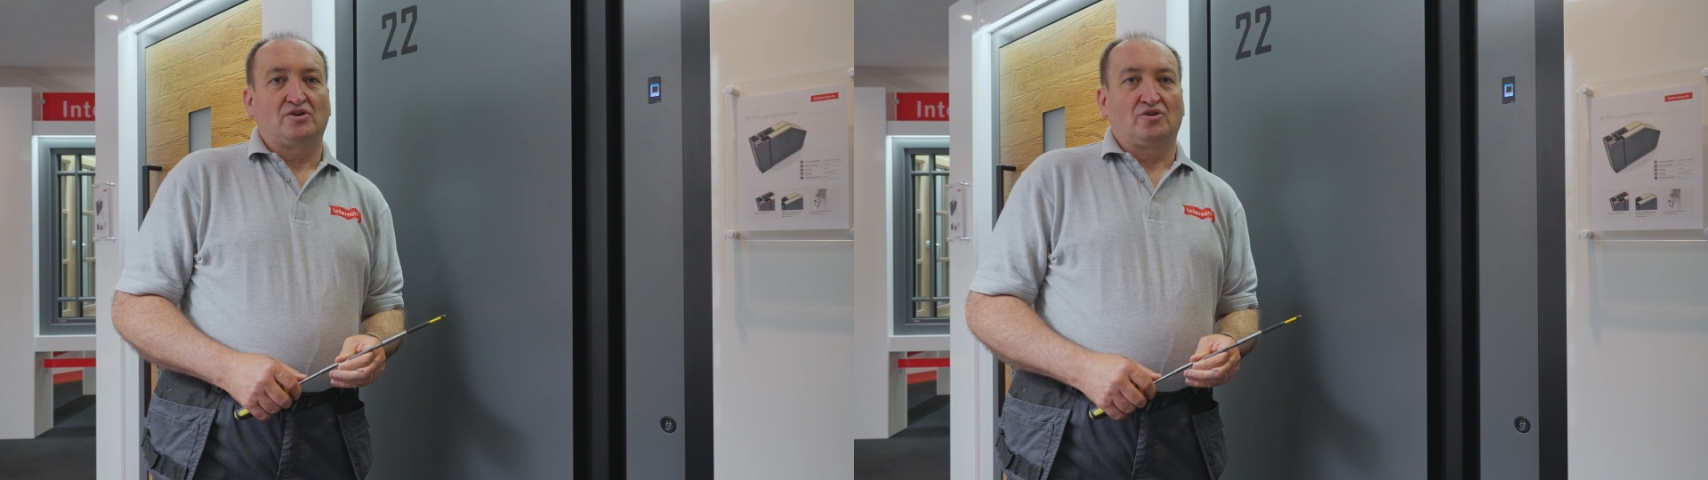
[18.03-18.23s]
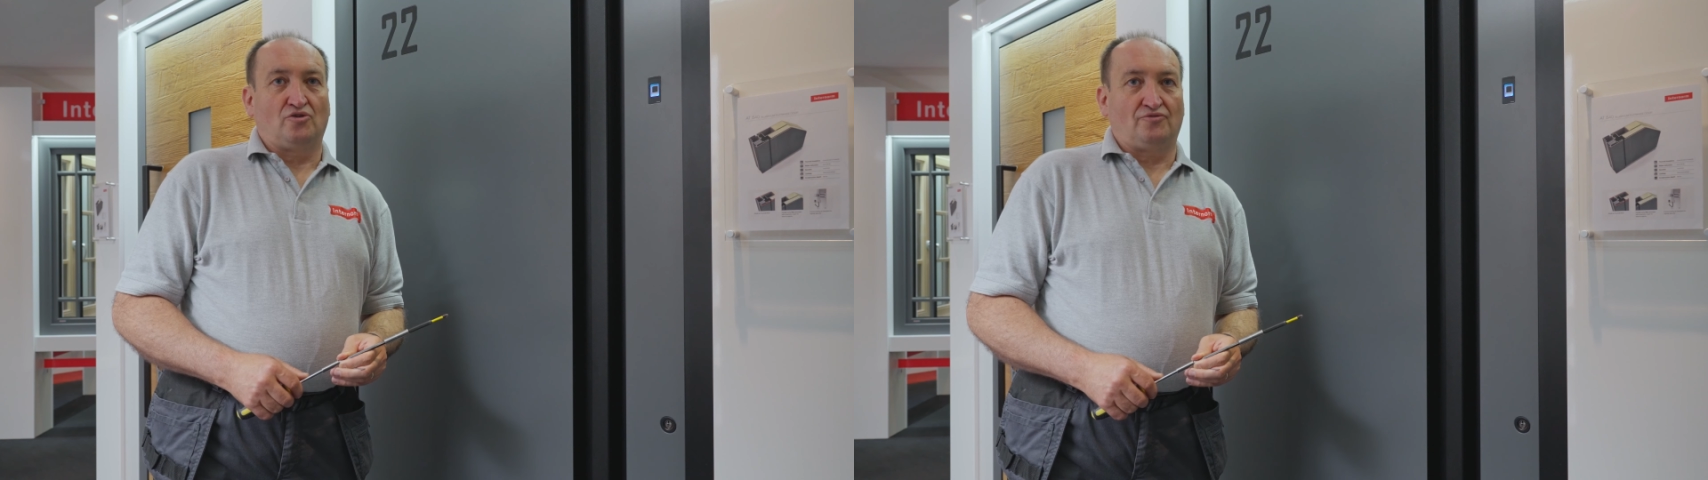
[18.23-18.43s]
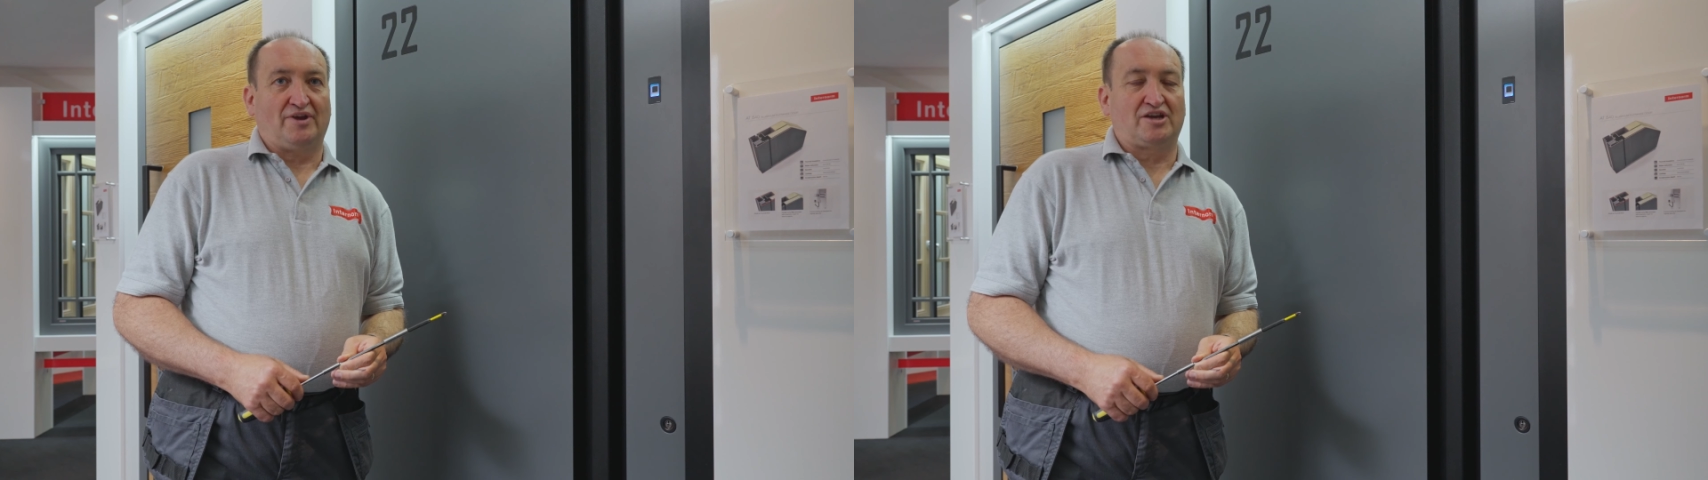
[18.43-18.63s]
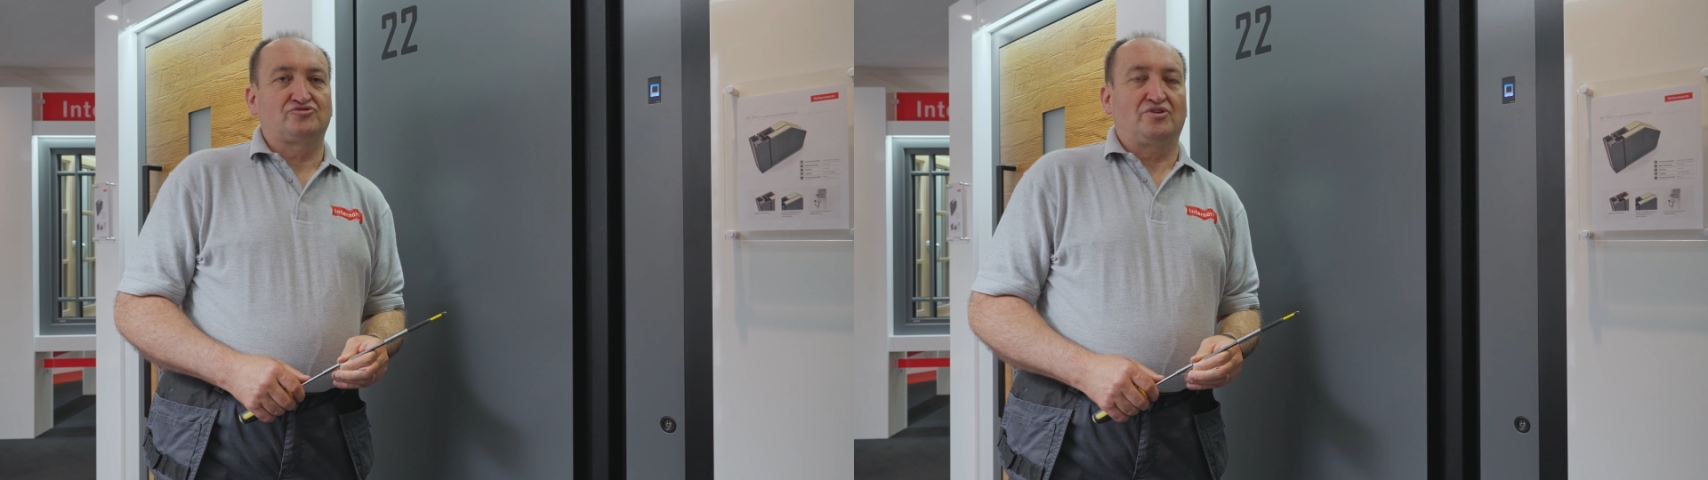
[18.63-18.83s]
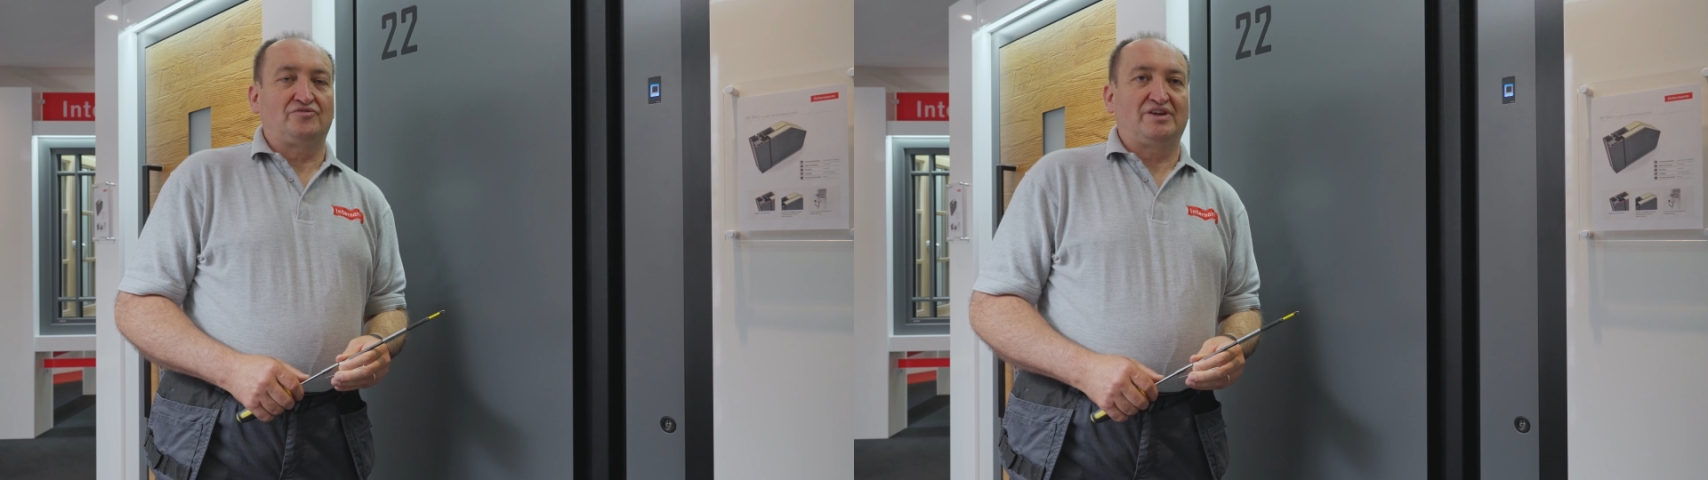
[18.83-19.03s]
or
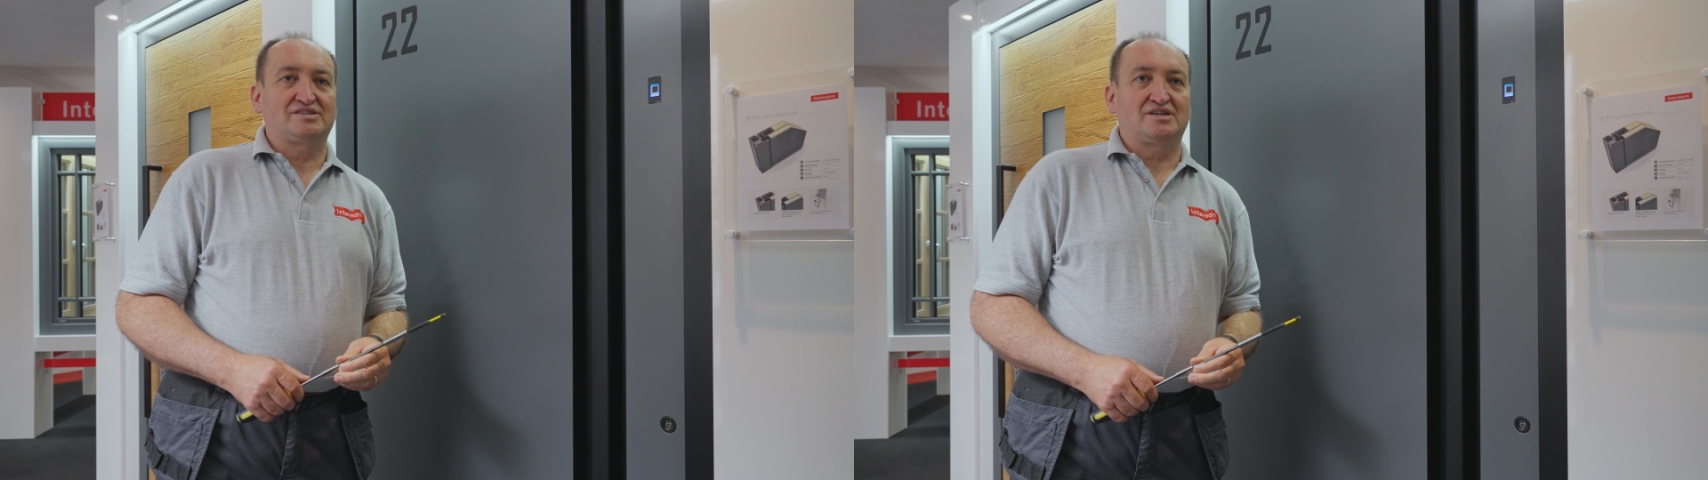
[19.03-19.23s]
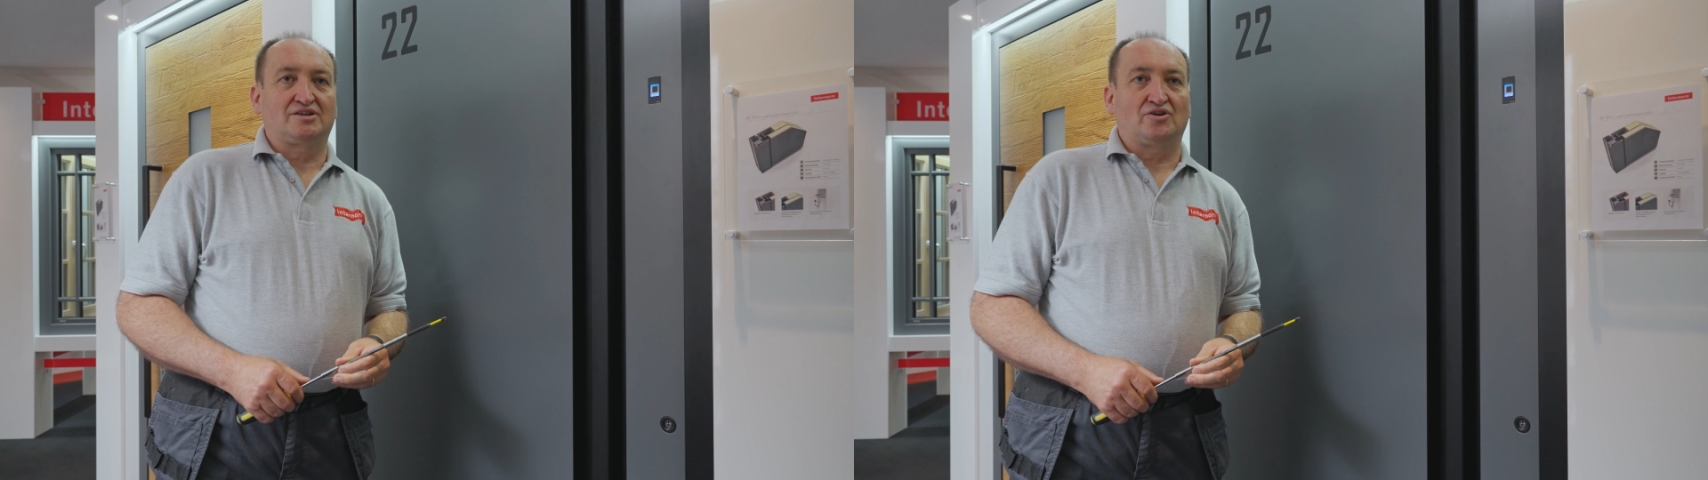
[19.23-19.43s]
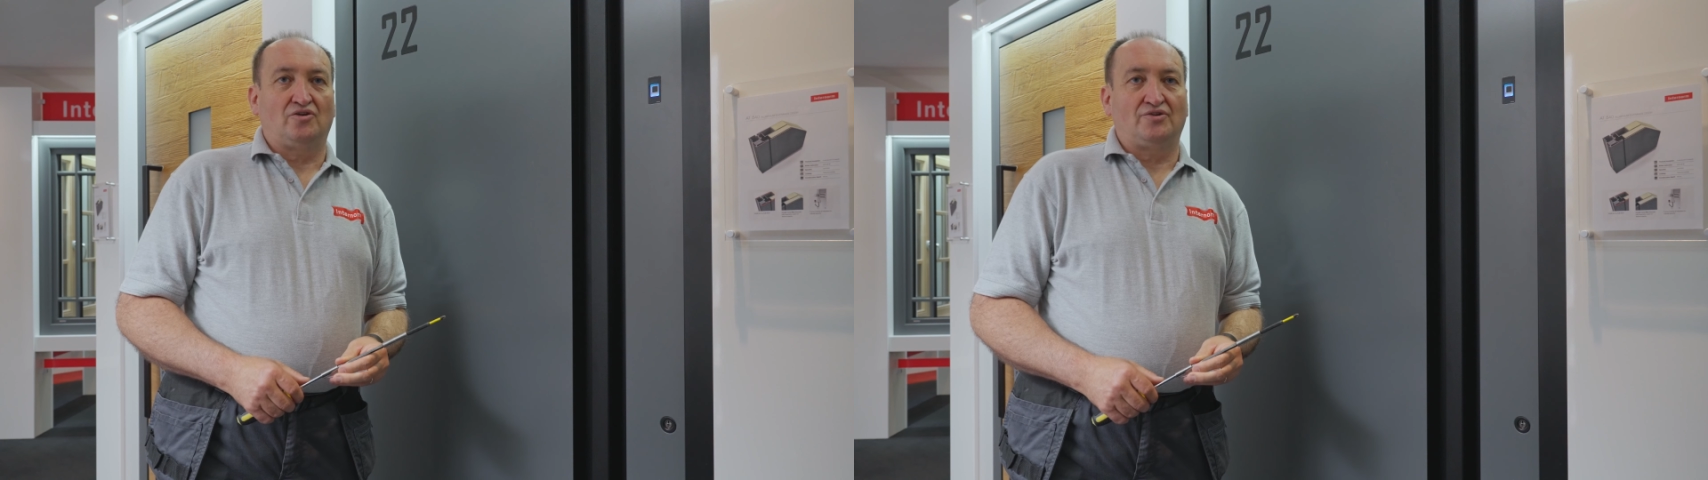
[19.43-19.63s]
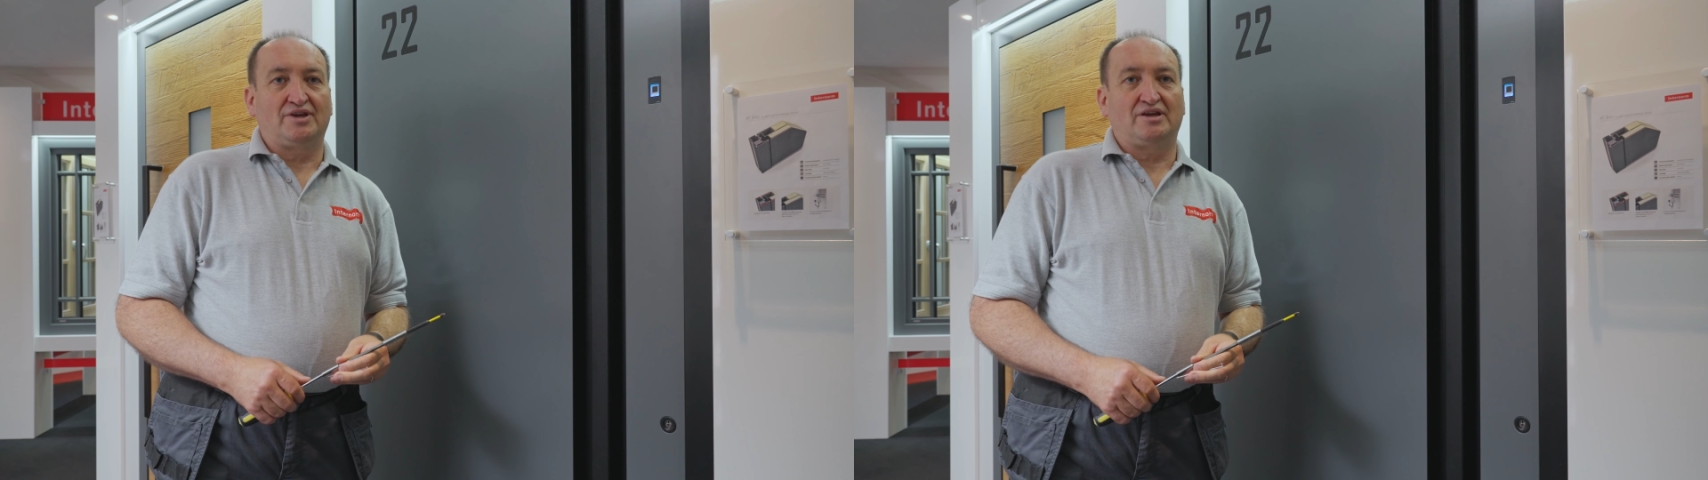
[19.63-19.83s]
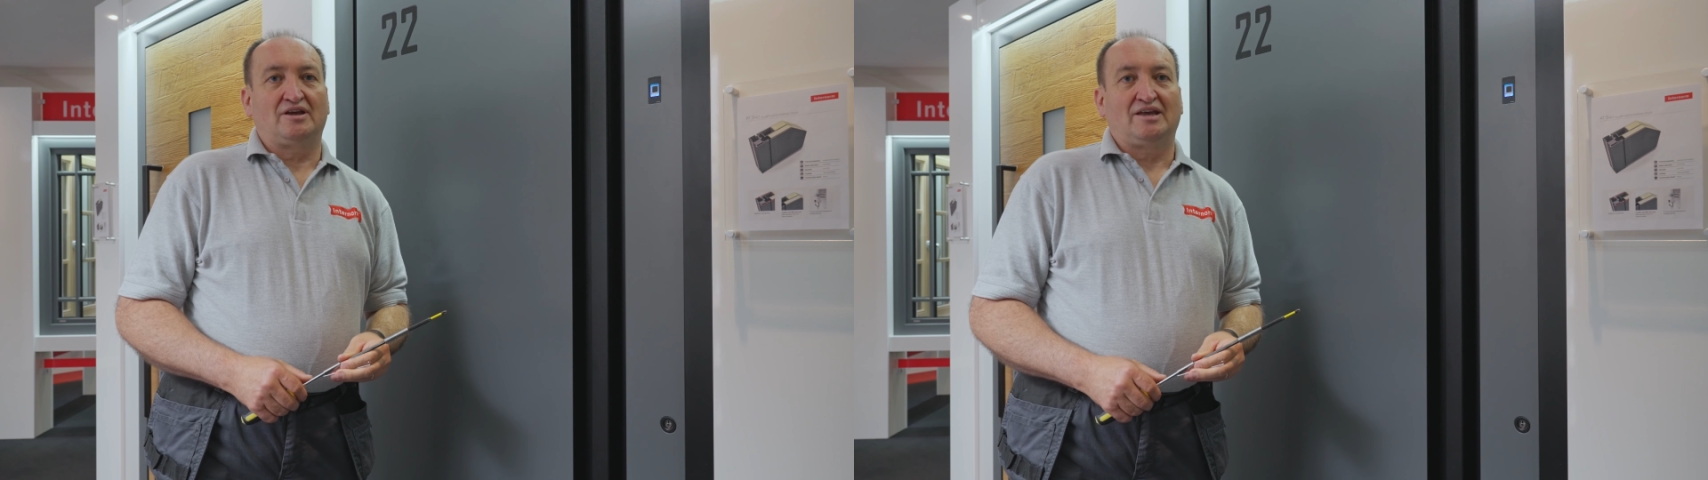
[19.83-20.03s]
factory reset on a